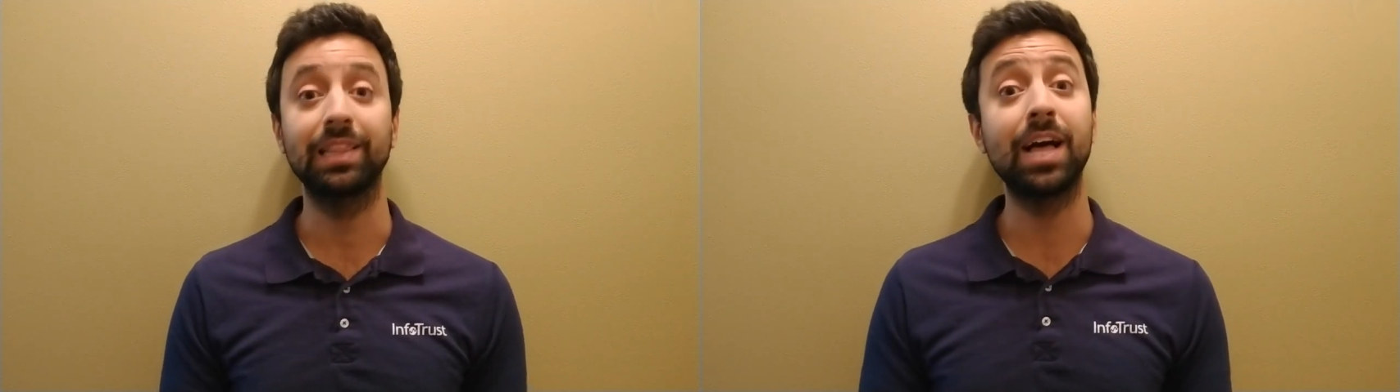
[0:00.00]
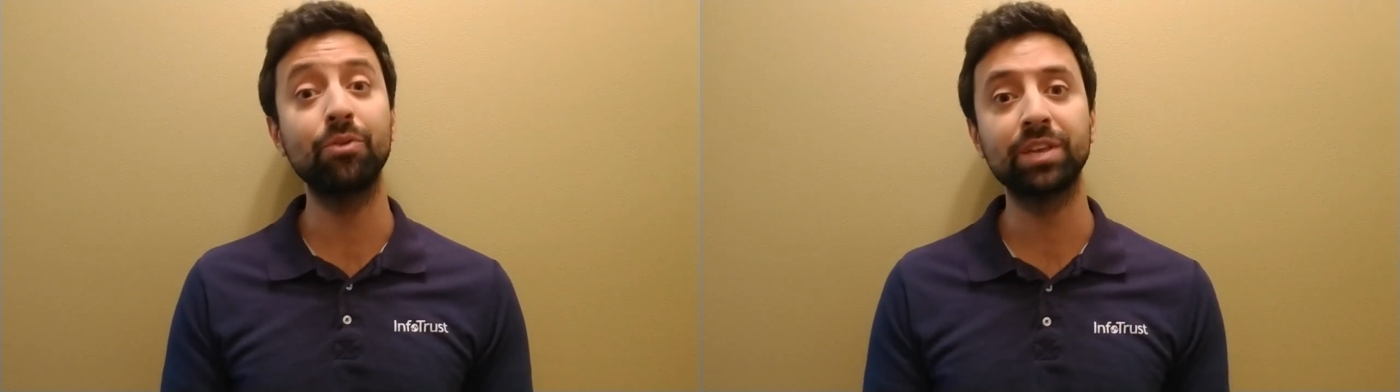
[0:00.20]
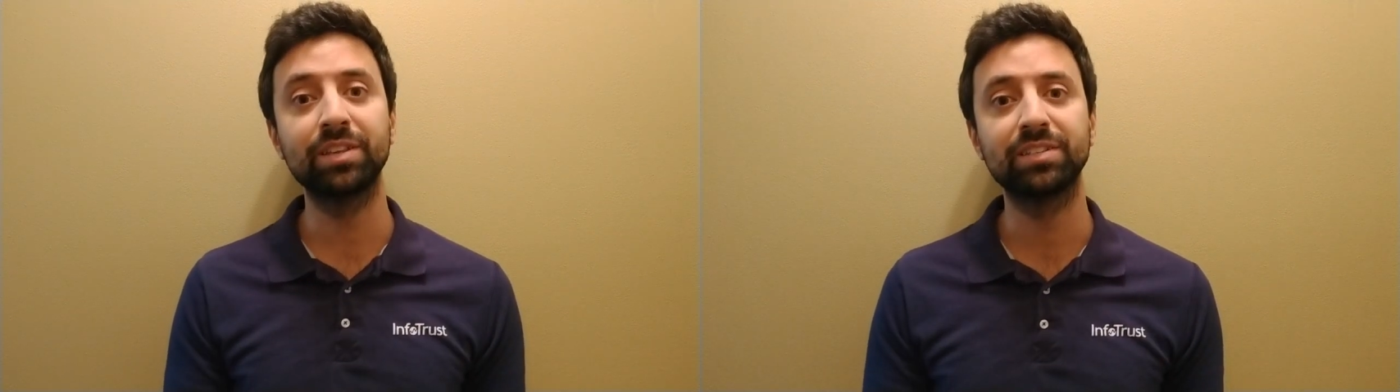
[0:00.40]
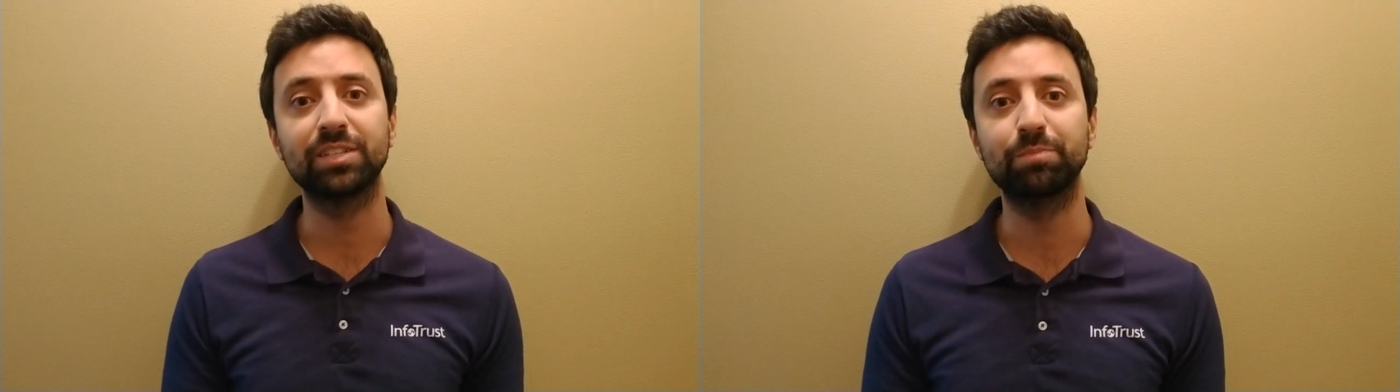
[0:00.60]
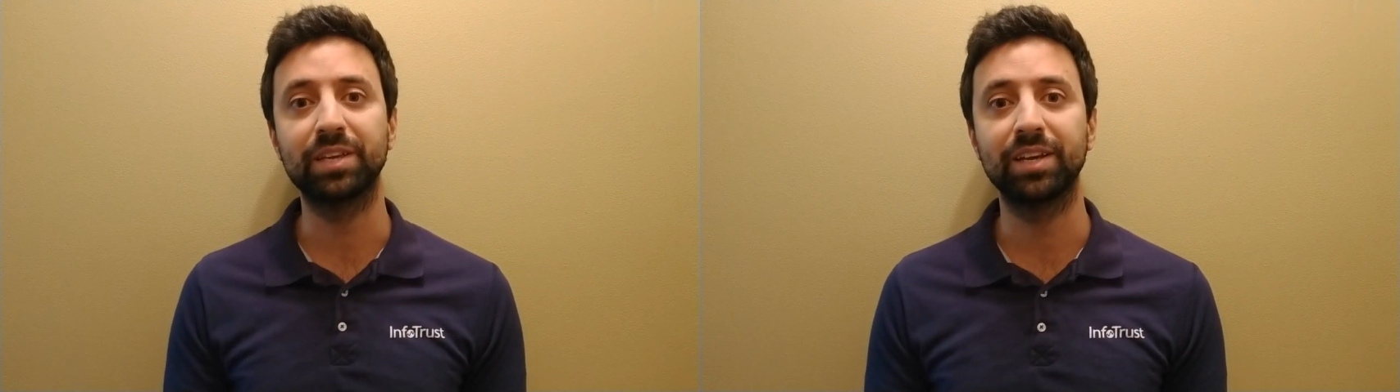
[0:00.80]
allowing
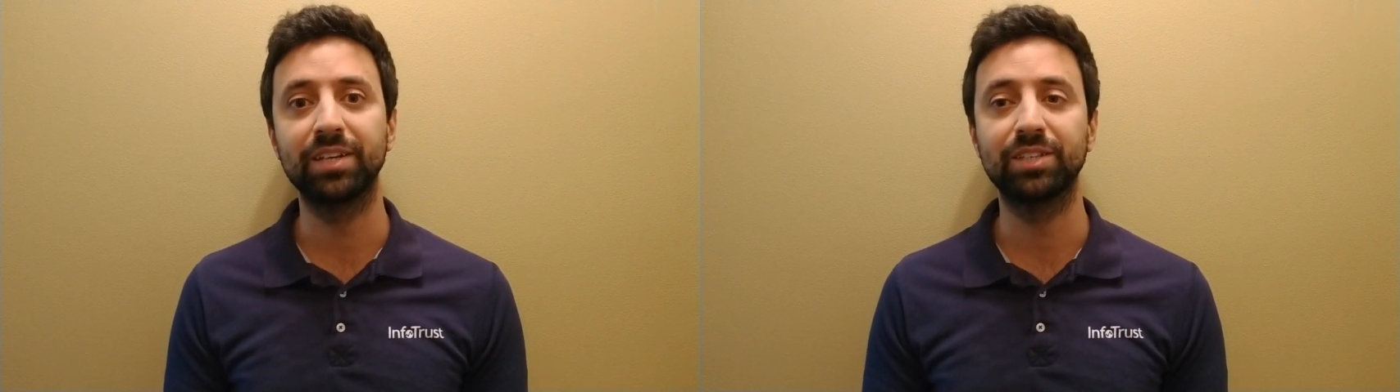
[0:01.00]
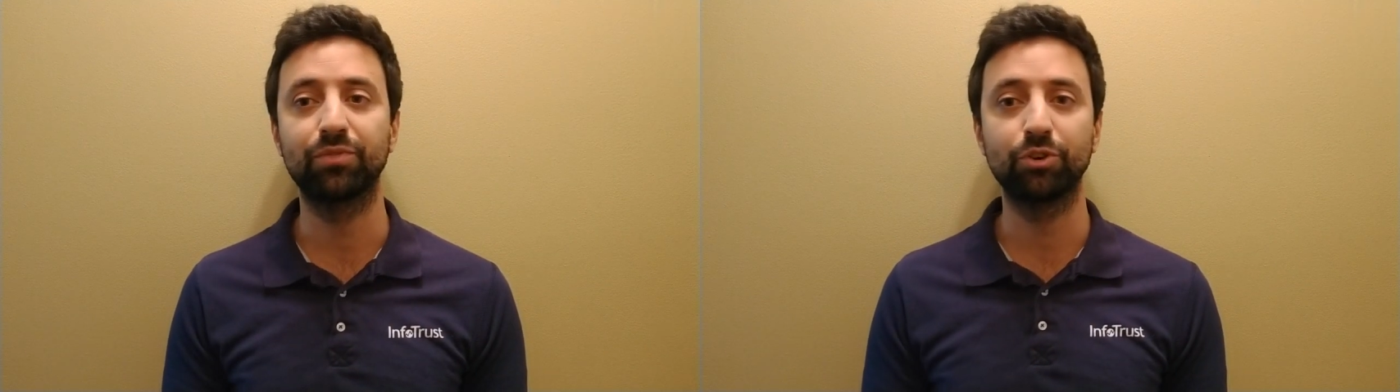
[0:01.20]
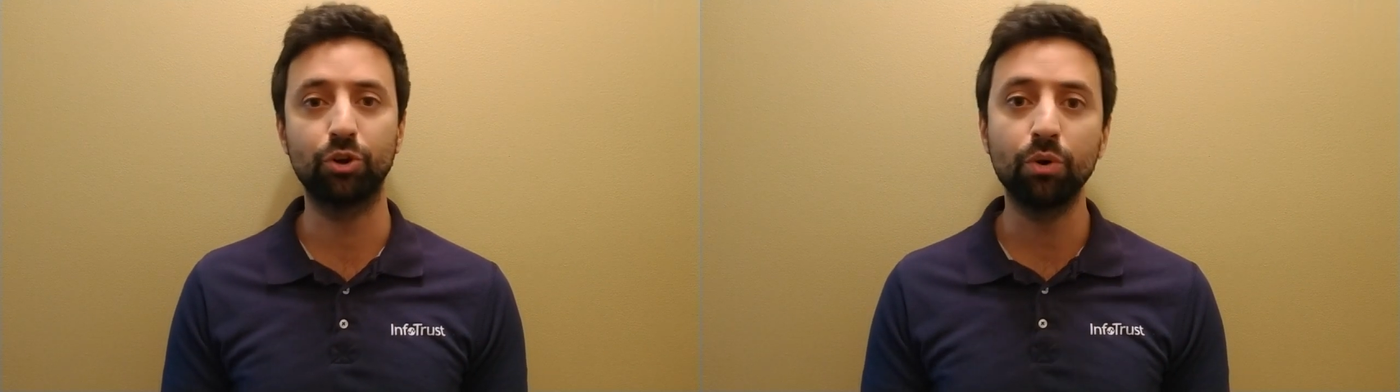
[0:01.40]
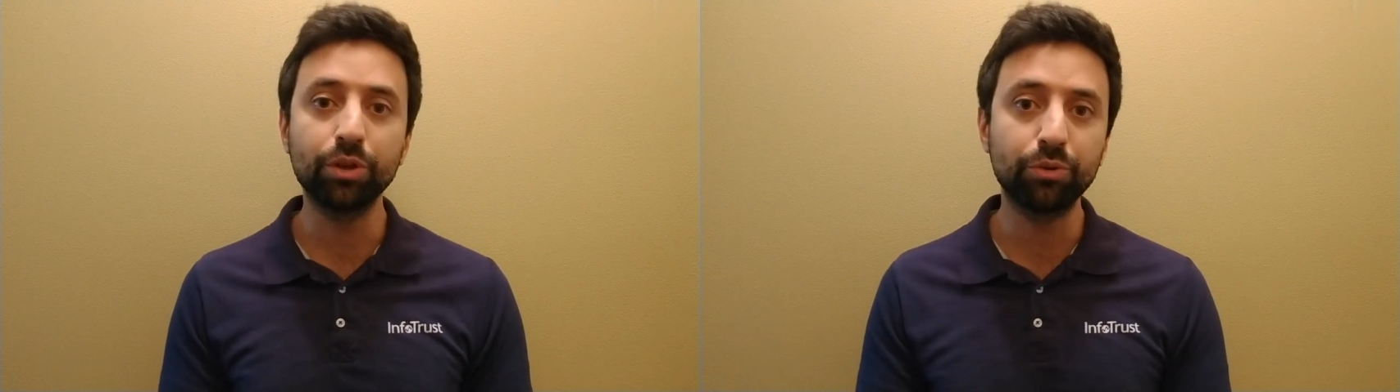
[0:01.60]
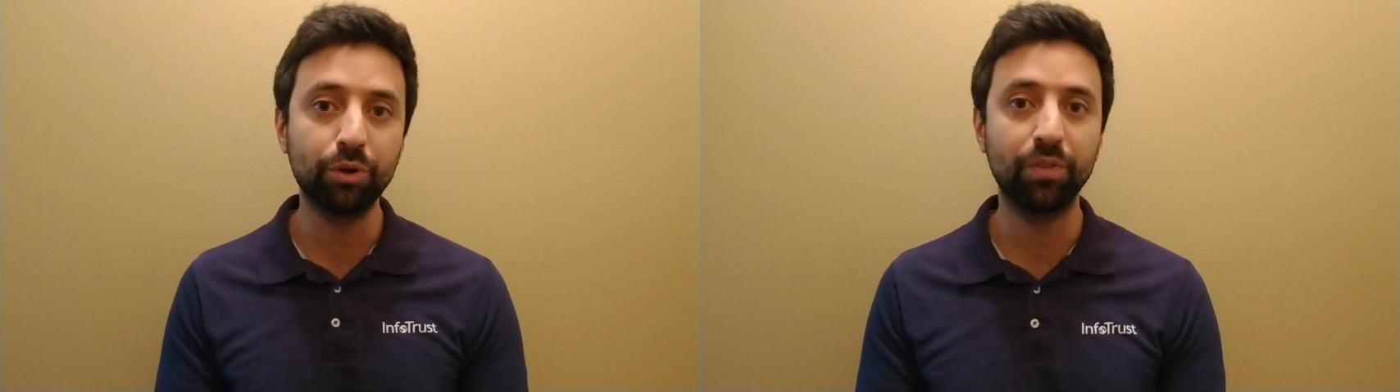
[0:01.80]
this is because if you're
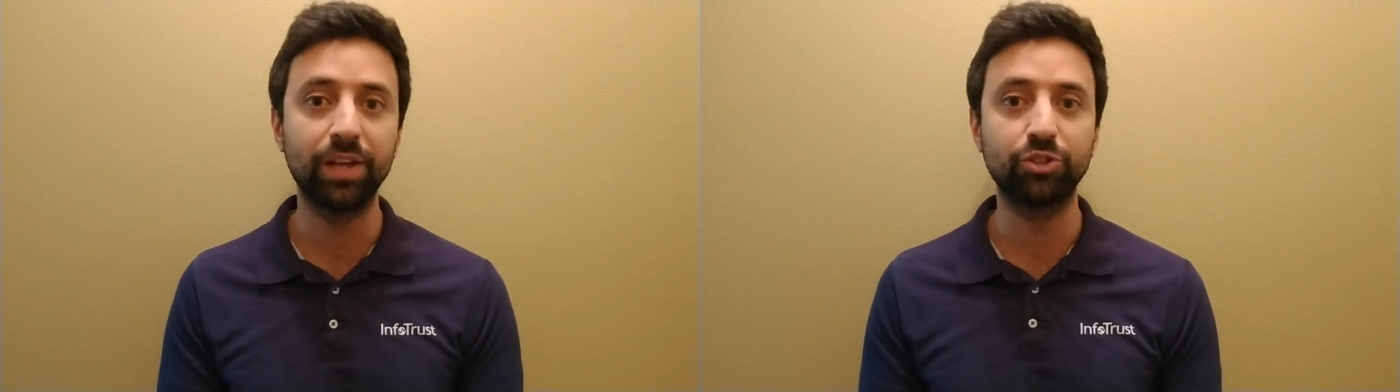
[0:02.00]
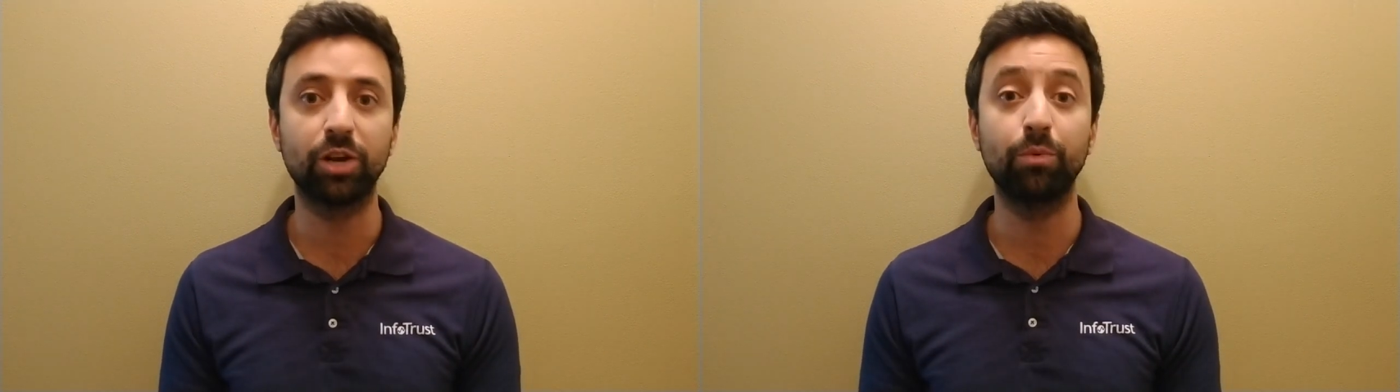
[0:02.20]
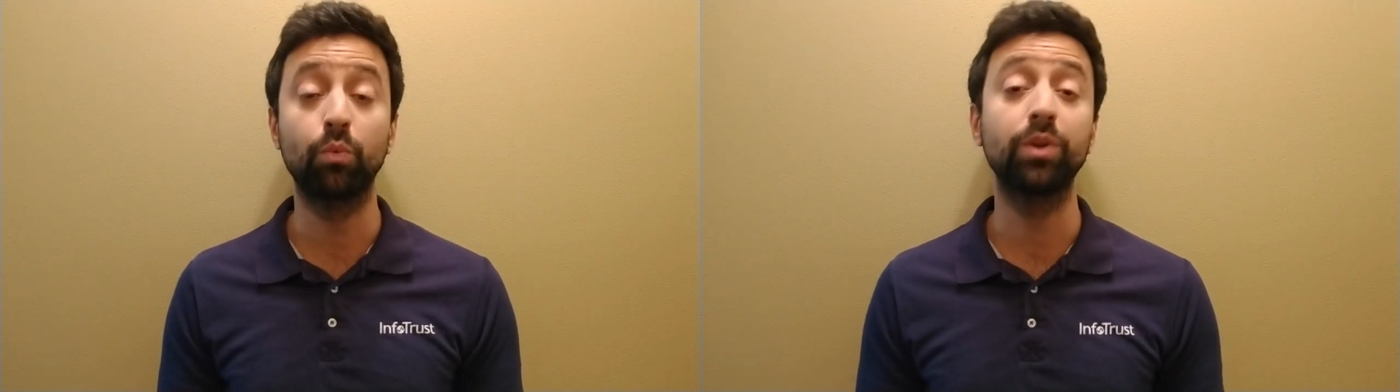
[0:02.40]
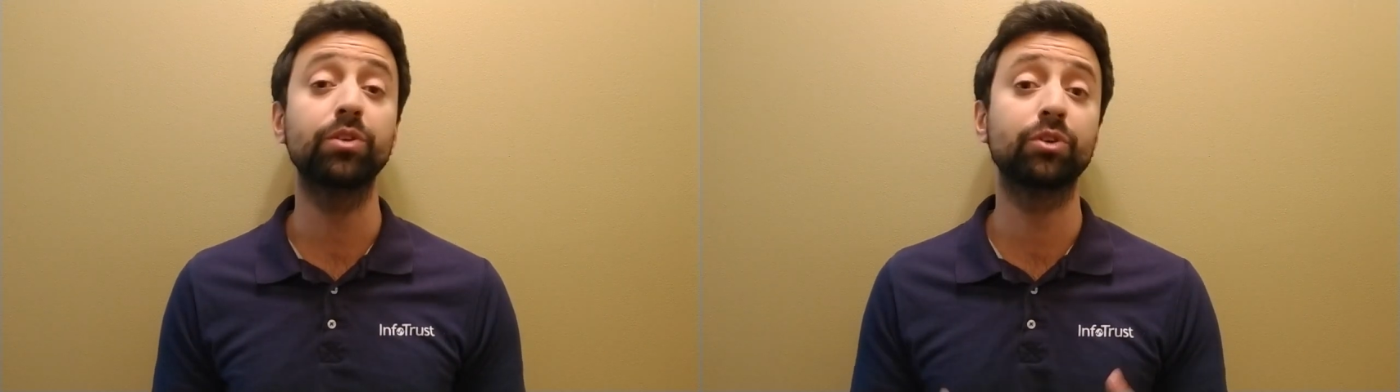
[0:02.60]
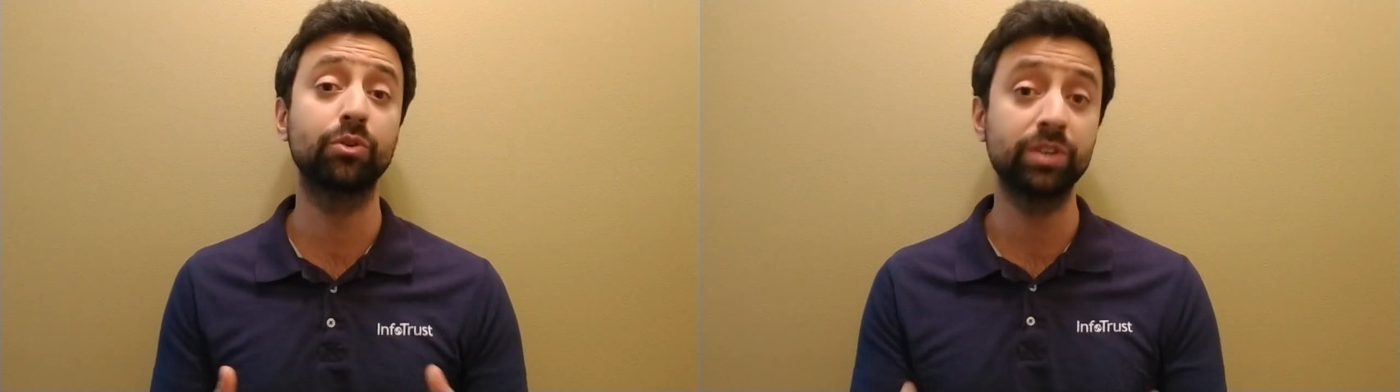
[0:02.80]
going through all that trouble
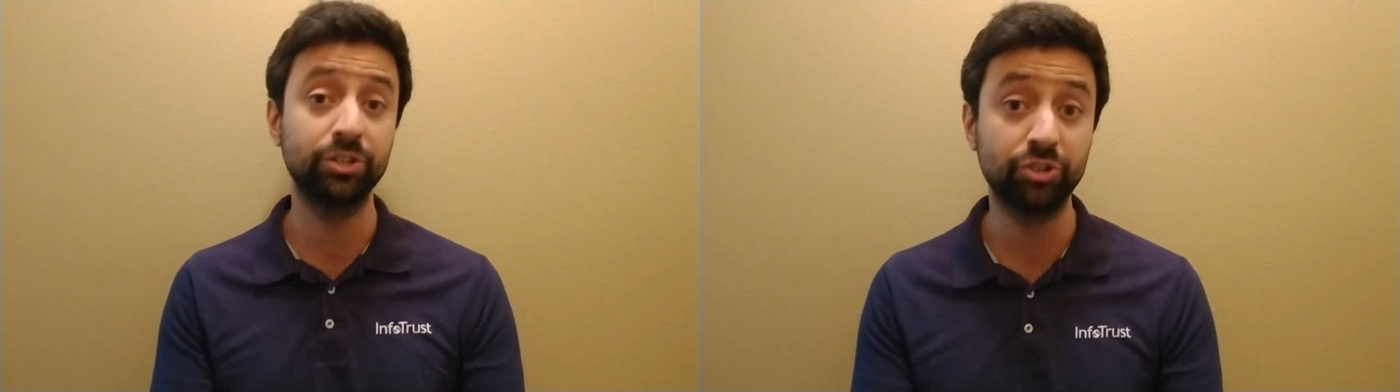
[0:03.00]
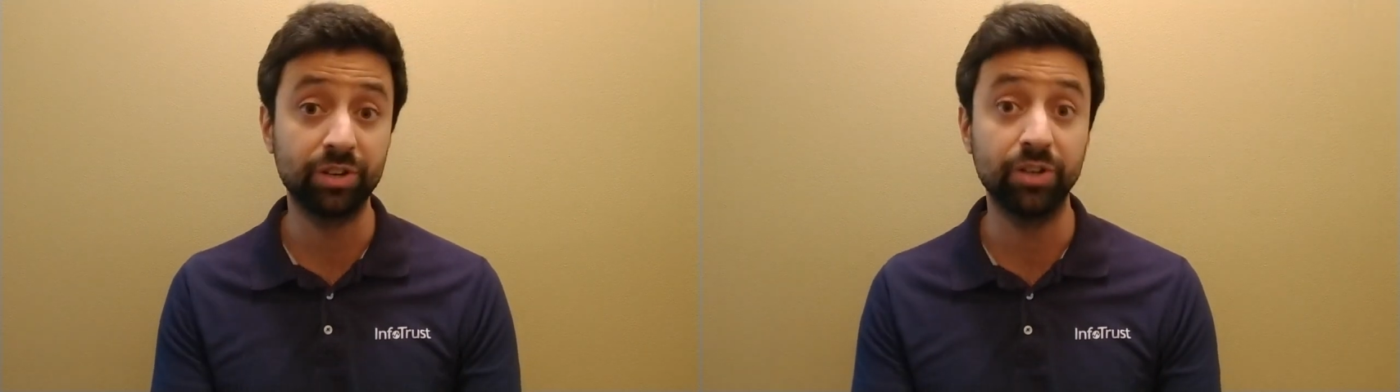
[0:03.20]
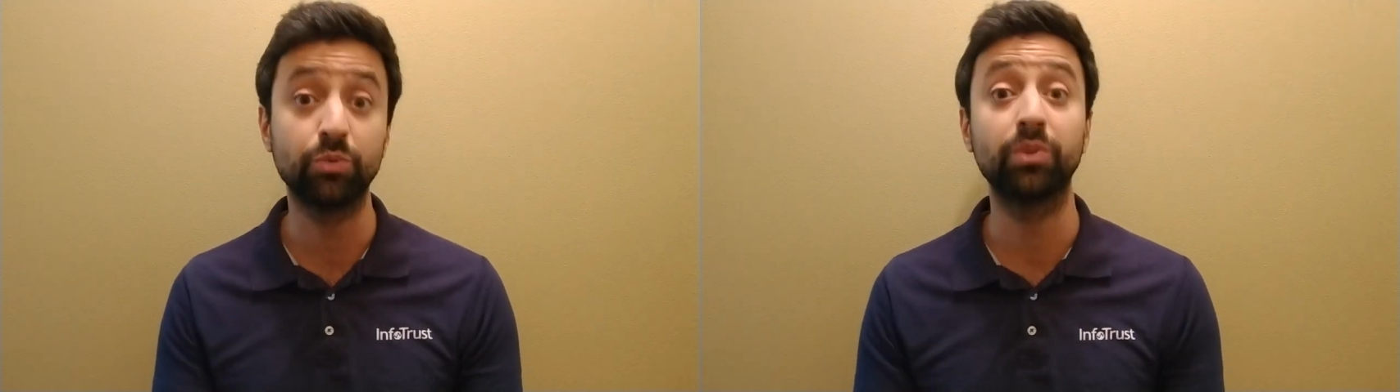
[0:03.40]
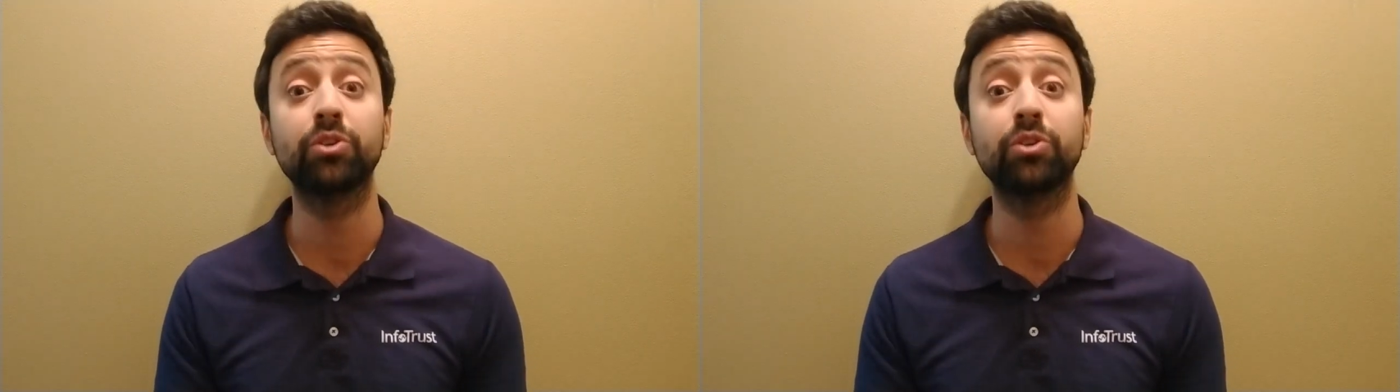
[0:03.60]
with your own engineers,